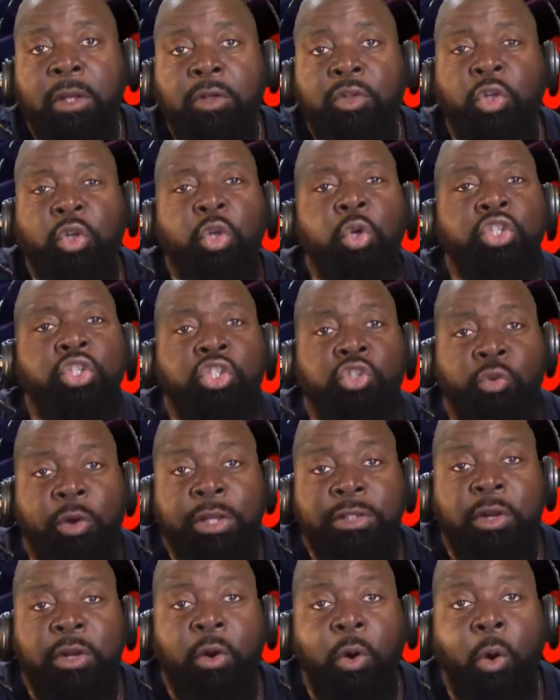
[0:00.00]
Do you
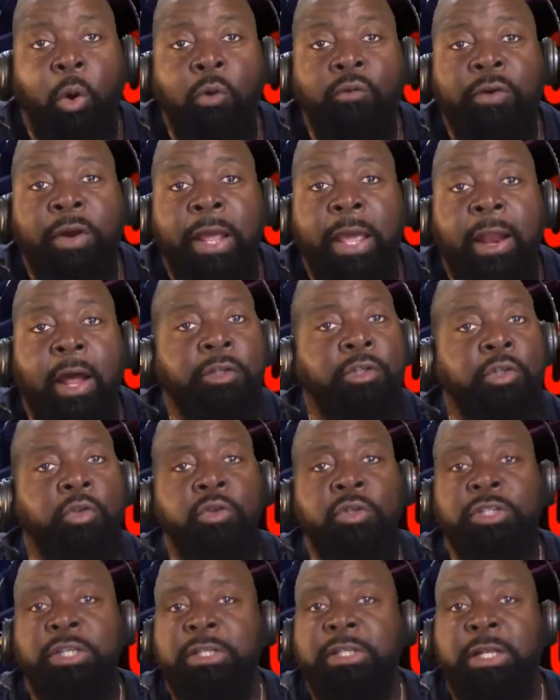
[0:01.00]
stress her over that, or do
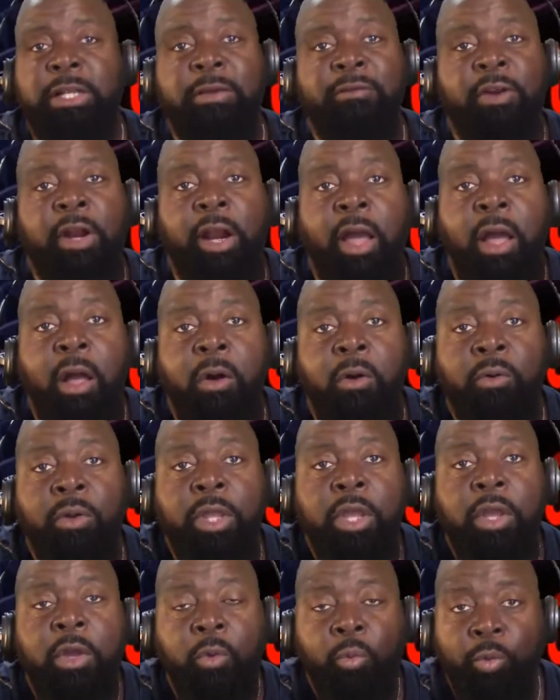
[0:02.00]
you just leave it alone?
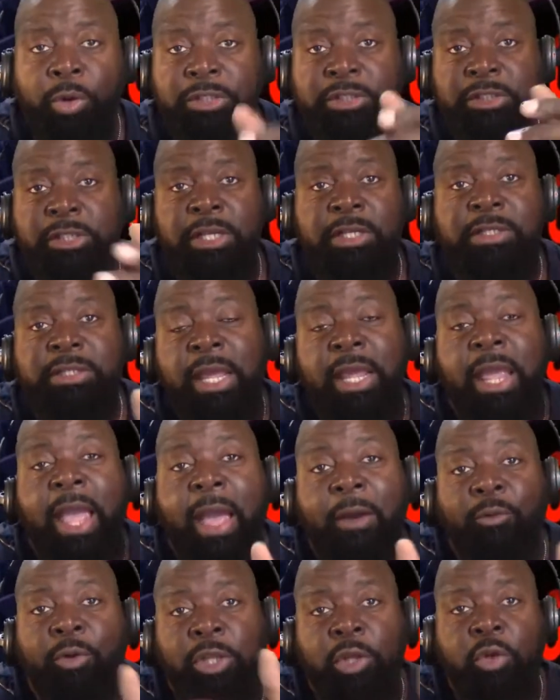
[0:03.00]
When
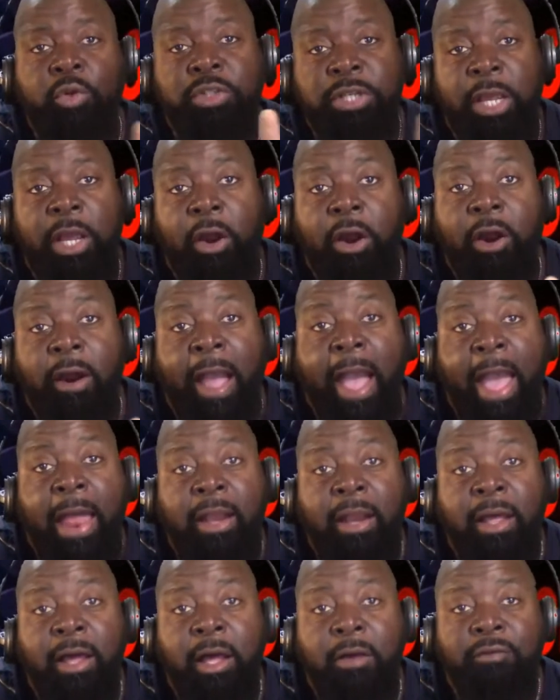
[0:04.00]
you tell her
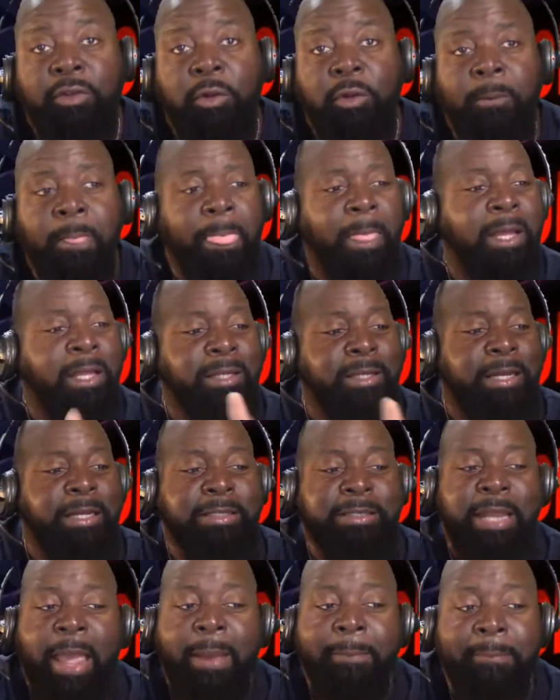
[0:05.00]
I love you,
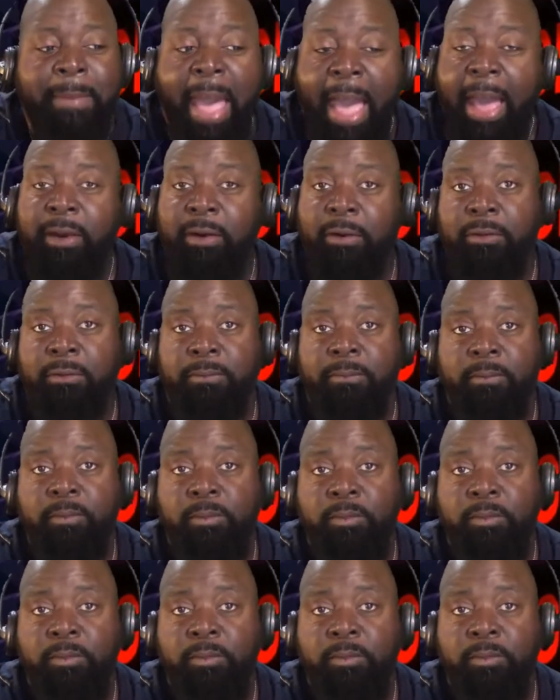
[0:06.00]
does that matter?